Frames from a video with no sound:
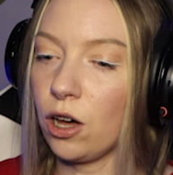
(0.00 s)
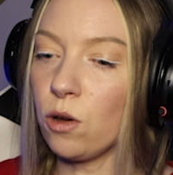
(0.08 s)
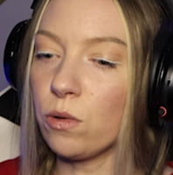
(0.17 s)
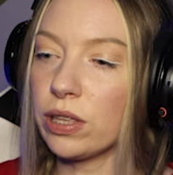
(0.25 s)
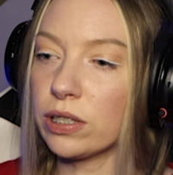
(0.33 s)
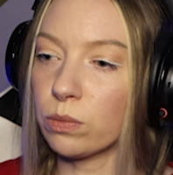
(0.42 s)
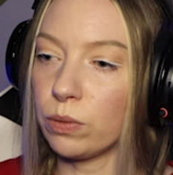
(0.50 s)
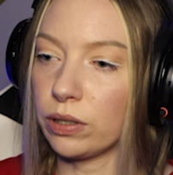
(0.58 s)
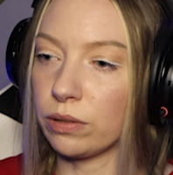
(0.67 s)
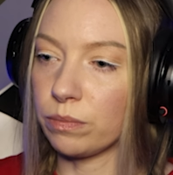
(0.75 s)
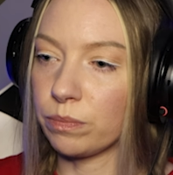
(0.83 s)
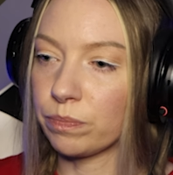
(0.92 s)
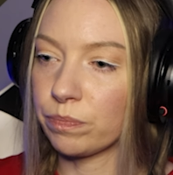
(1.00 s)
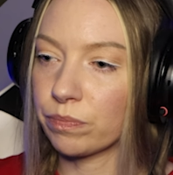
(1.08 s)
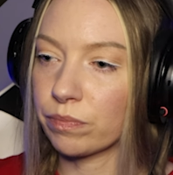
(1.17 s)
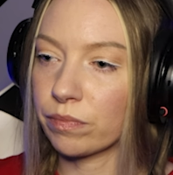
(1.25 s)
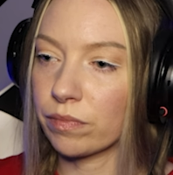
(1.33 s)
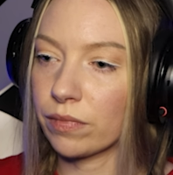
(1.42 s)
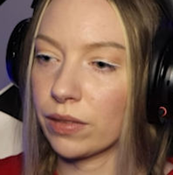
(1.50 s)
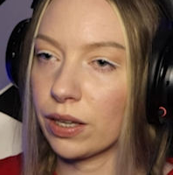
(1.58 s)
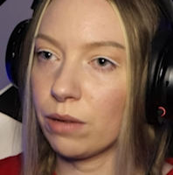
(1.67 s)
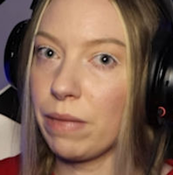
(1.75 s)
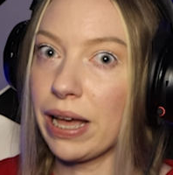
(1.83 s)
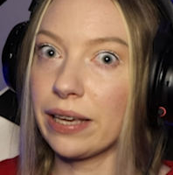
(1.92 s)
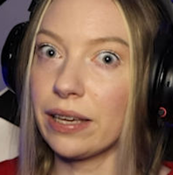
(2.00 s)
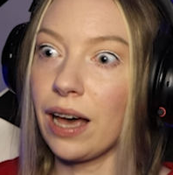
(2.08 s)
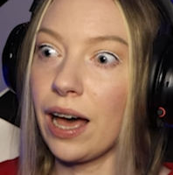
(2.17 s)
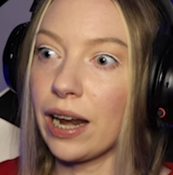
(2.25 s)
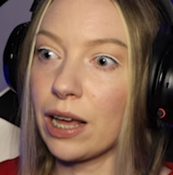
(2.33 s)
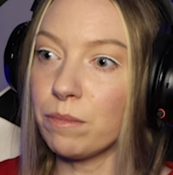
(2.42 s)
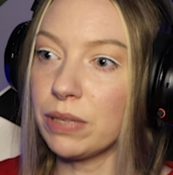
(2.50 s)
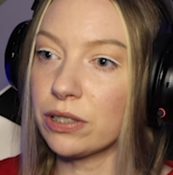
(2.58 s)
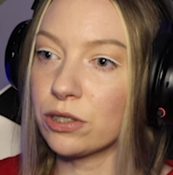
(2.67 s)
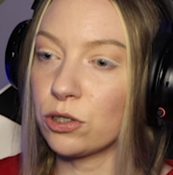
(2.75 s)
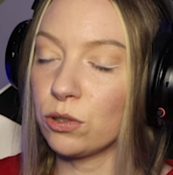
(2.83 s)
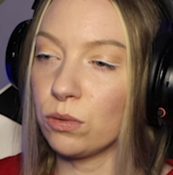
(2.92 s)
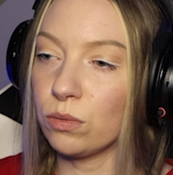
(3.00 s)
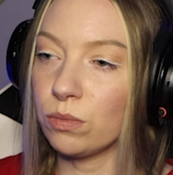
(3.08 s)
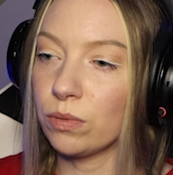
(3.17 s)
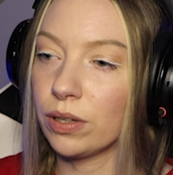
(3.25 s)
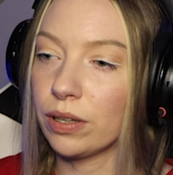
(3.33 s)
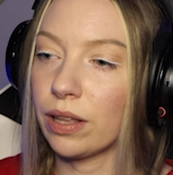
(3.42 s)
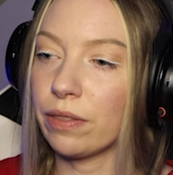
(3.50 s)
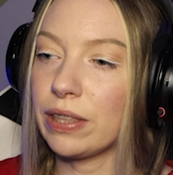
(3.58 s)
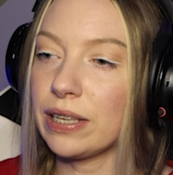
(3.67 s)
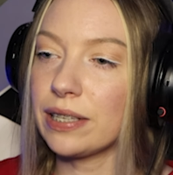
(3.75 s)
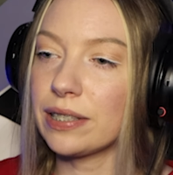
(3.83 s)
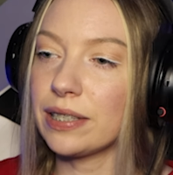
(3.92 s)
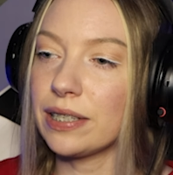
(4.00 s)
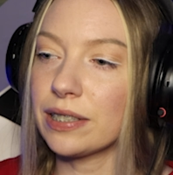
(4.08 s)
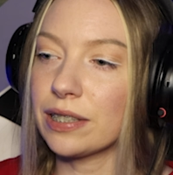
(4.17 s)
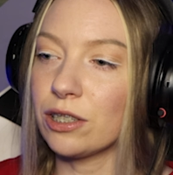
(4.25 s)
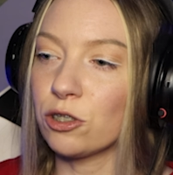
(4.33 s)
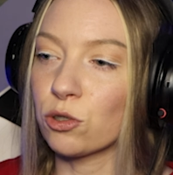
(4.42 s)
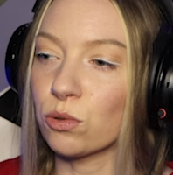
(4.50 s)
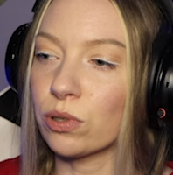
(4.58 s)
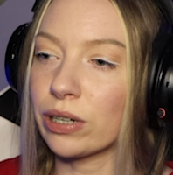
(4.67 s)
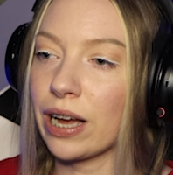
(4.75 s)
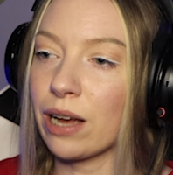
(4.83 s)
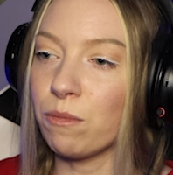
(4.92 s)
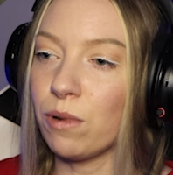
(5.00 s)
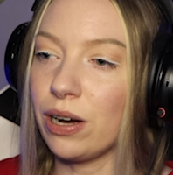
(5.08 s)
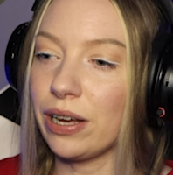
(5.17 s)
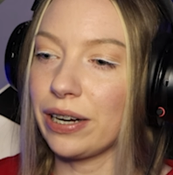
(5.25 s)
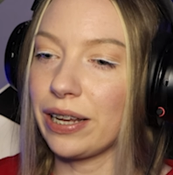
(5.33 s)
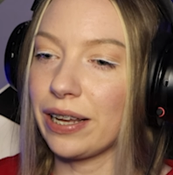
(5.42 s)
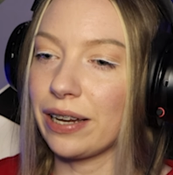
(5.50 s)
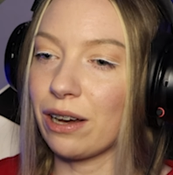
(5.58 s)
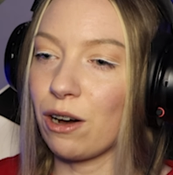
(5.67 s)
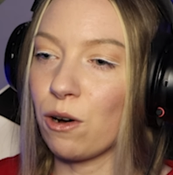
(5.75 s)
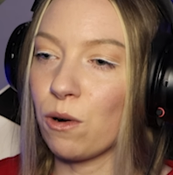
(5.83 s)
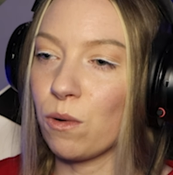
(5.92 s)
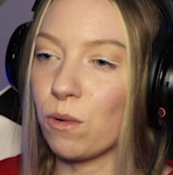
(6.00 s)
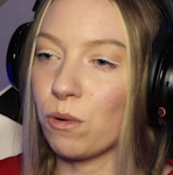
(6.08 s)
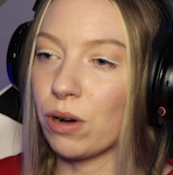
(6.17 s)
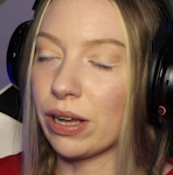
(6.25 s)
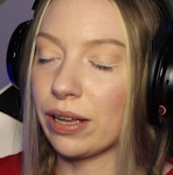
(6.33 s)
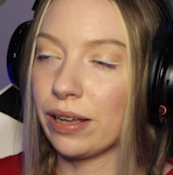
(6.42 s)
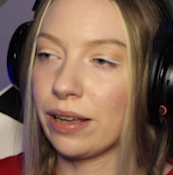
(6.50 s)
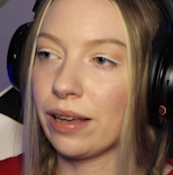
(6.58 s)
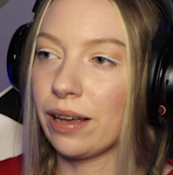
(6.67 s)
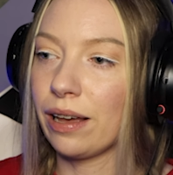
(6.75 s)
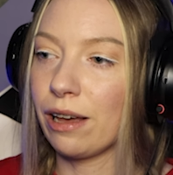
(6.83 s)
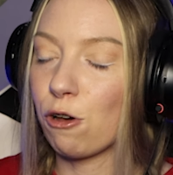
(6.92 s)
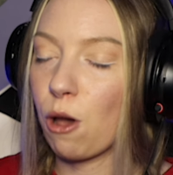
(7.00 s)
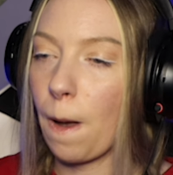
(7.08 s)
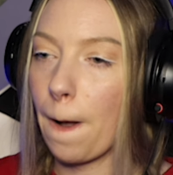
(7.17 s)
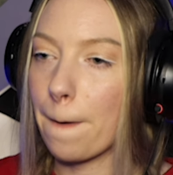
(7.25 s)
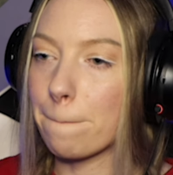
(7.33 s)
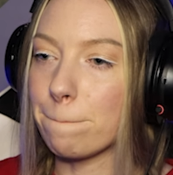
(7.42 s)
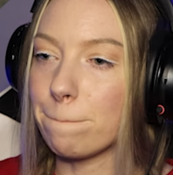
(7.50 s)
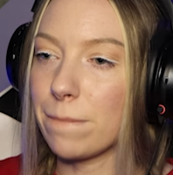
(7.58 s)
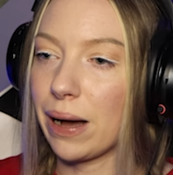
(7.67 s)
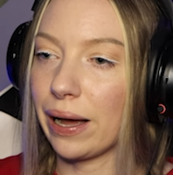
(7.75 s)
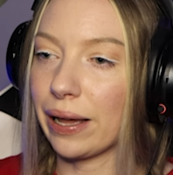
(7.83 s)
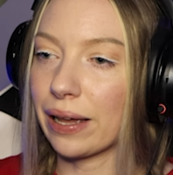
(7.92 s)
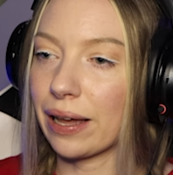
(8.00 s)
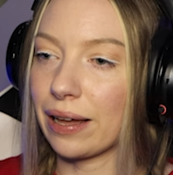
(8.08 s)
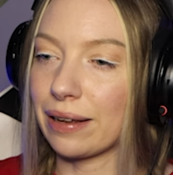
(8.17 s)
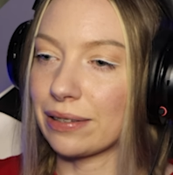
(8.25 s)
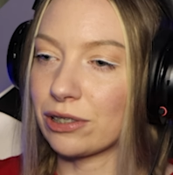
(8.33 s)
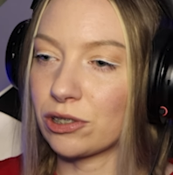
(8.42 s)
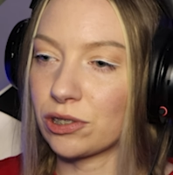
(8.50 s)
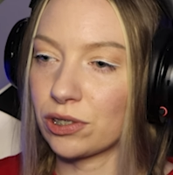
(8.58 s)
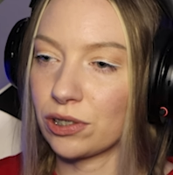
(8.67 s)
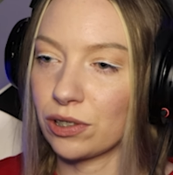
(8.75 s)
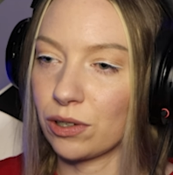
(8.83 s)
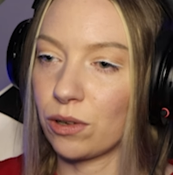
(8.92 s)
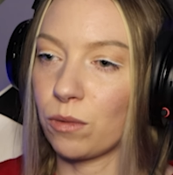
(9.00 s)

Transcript: Oh, this one. My god, I missed two. This is the door I wanted. Oh my gosh.